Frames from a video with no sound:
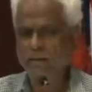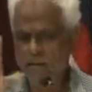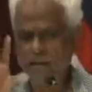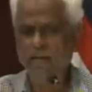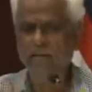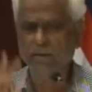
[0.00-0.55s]
this
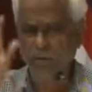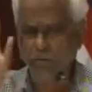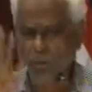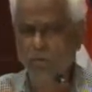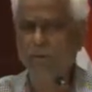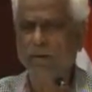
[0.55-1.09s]
has been
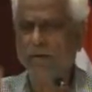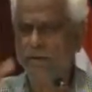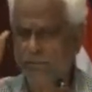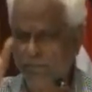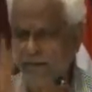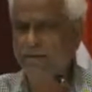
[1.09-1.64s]
shown by the
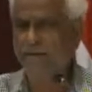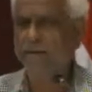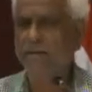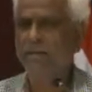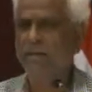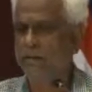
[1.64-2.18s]
French
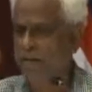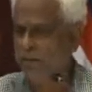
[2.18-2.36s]
writers